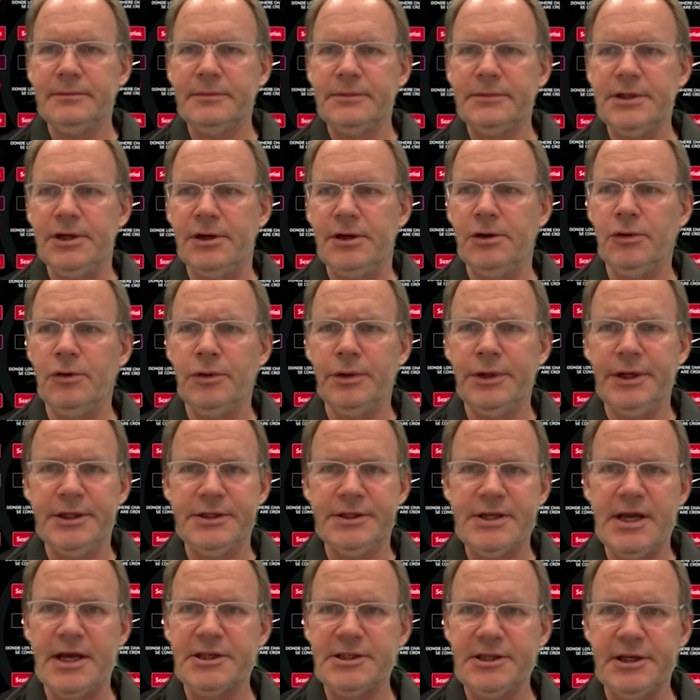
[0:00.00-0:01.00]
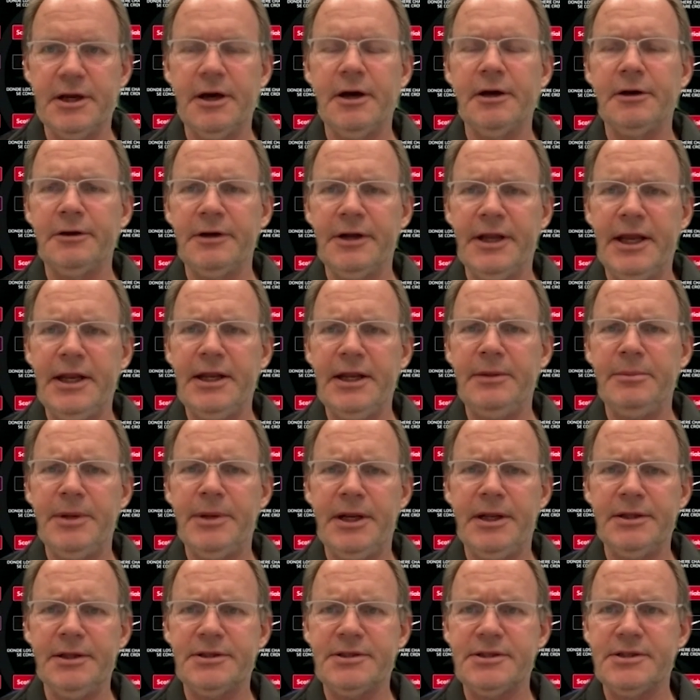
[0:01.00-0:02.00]
So it's actually 180
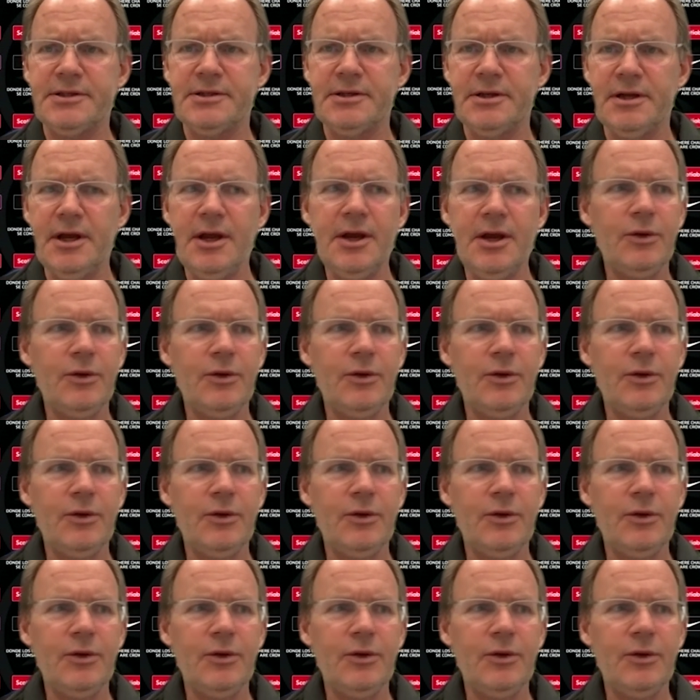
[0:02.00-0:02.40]
minutes.